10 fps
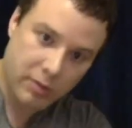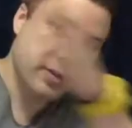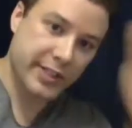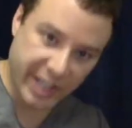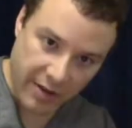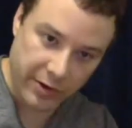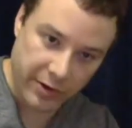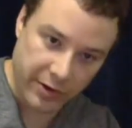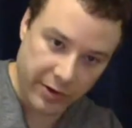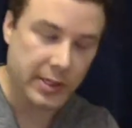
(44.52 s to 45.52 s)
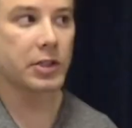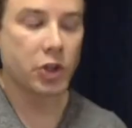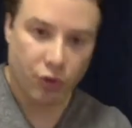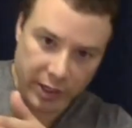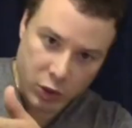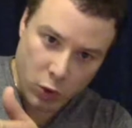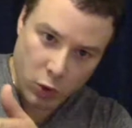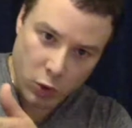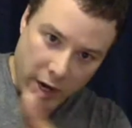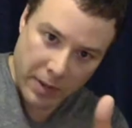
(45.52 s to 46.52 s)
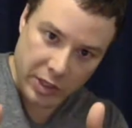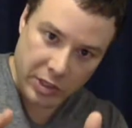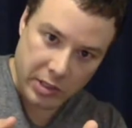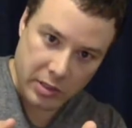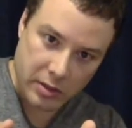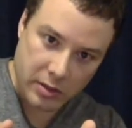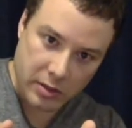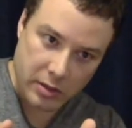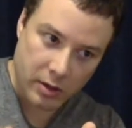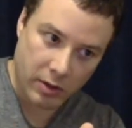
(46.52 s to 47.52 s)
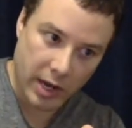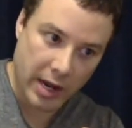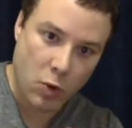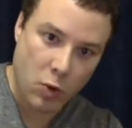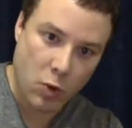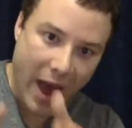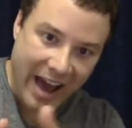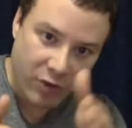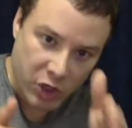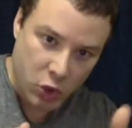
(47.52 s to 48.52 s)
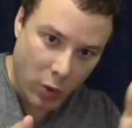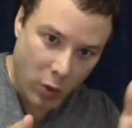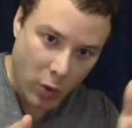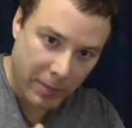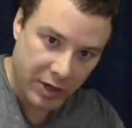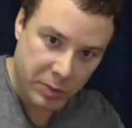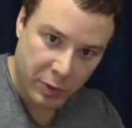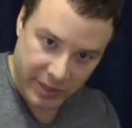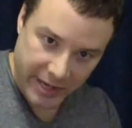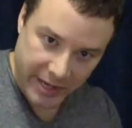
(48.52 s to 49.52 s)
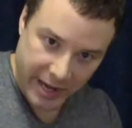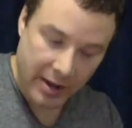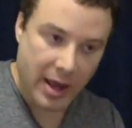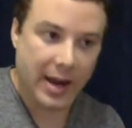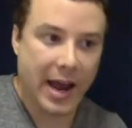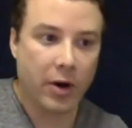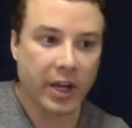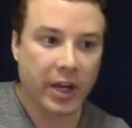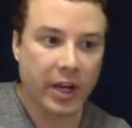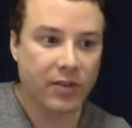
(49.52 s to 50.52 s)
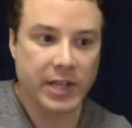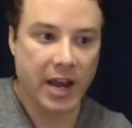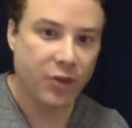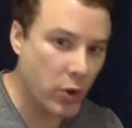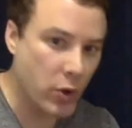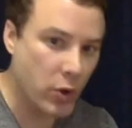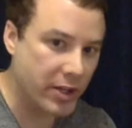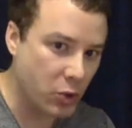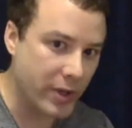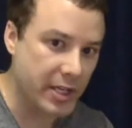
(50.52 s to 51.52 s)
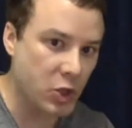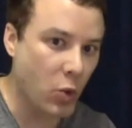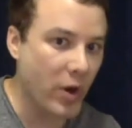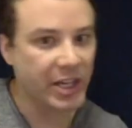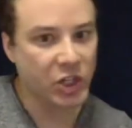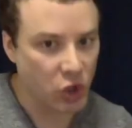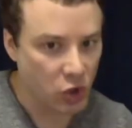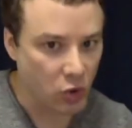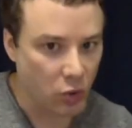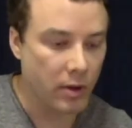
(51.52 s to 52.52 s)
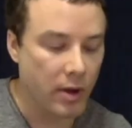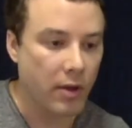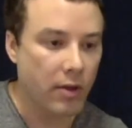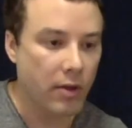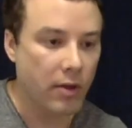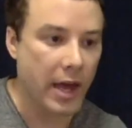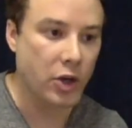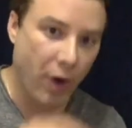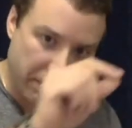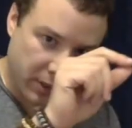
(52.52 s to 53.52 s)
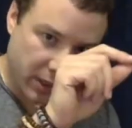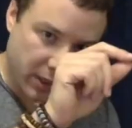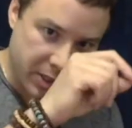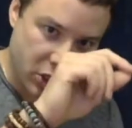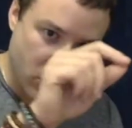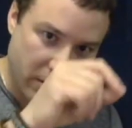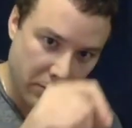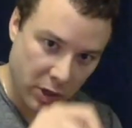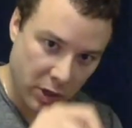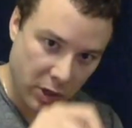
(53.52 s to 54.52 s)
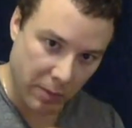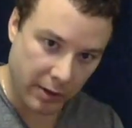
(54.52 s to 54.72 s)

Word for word: to cover. You read 20 pages, okay? You average 20 pages per day. Now, on a given day, if you can squeeze in 22, then you write plus two on the bookmark